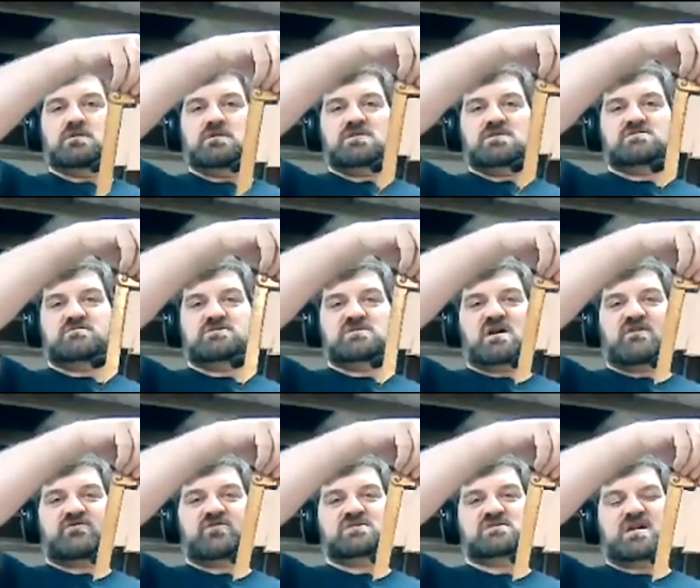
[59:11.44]
This one's off
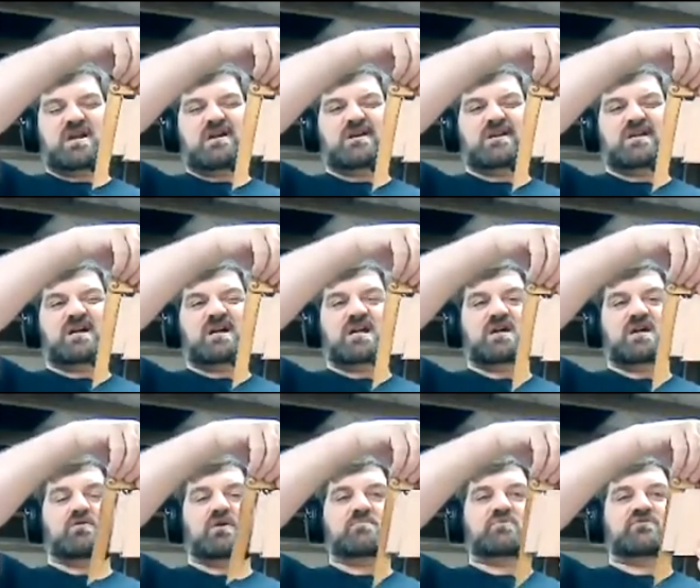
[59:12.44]
just a hair. I didn't cut it
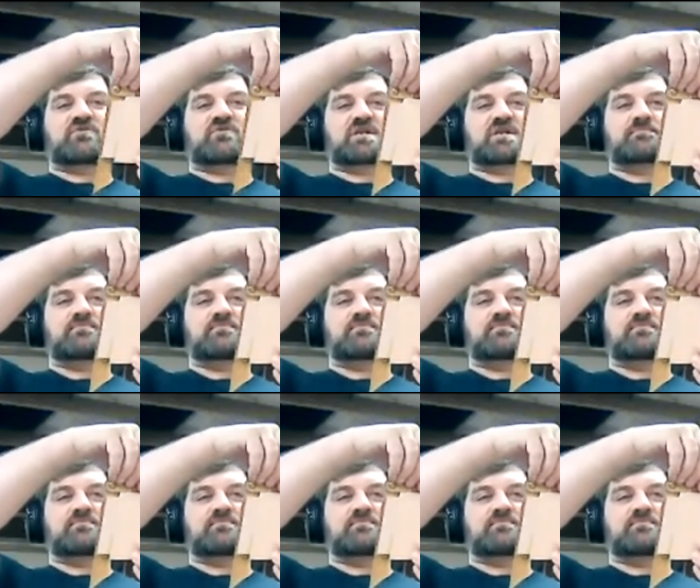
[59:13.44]
quite perfectly.